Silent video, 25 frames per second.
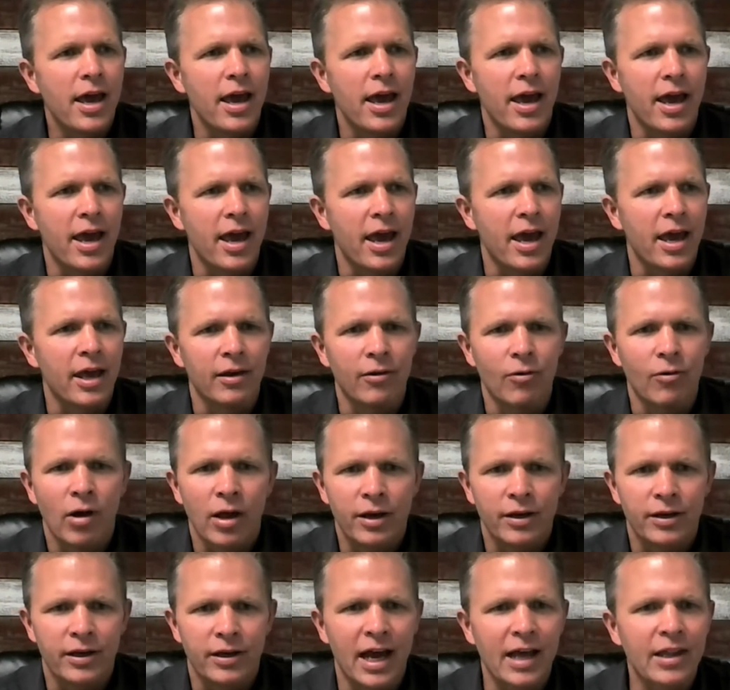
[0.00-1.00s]
And
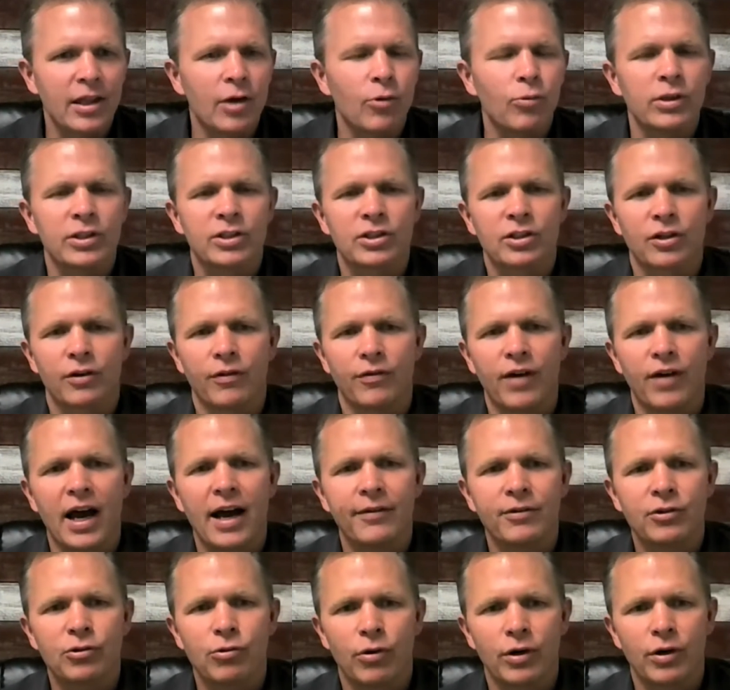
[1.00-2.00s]
now that we
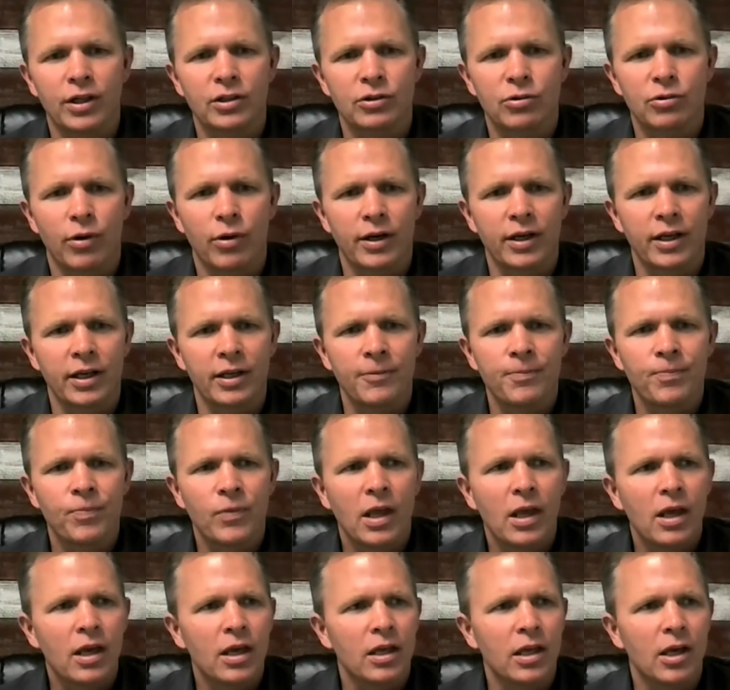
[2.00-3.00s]
survived 2020,
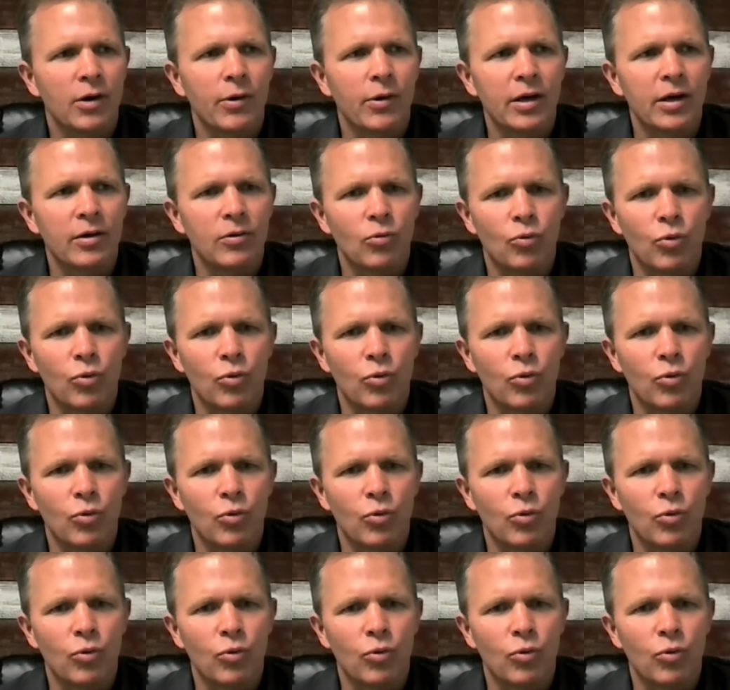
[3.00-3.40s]
you know what?